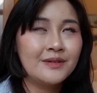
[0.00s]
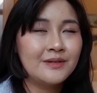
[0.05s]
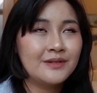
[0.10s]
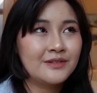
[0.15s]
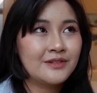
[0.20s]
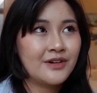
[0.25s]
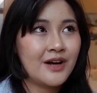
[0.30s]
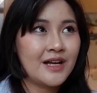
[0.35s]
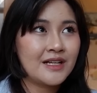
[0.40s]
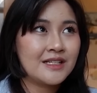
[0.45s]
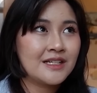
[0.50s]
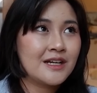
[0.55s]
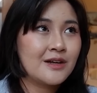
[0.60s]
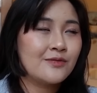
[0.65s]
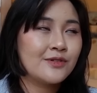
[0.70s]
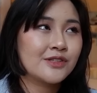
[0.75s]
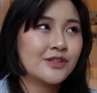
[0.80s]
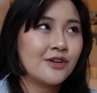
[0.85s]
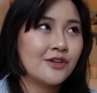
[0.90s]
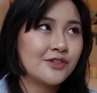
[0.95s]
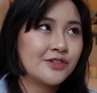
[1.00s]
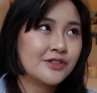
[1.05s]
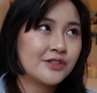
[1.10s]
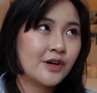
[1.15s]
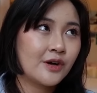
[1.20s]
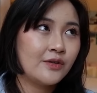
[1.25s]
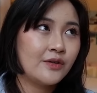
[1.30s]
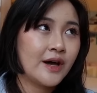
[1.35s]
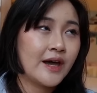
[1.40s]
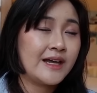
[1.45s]
Uh, granted, it was
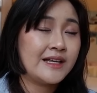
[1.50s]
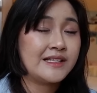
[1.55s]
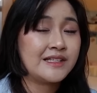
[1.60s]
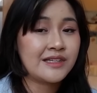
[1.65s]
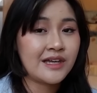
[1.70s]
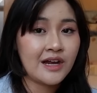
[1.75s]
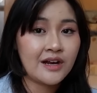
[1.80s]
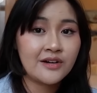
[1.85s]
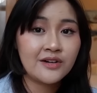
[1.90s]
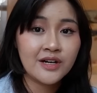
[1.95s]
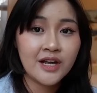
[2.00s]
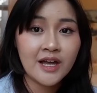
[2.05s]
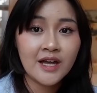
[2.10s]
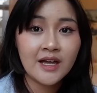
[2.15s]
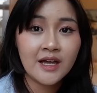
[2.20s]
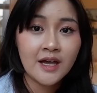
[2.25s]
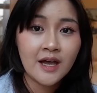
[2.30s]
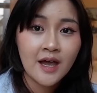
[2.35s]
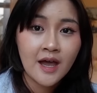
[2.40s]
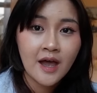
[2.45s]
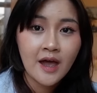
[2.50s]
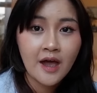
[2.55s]
also a Saturday,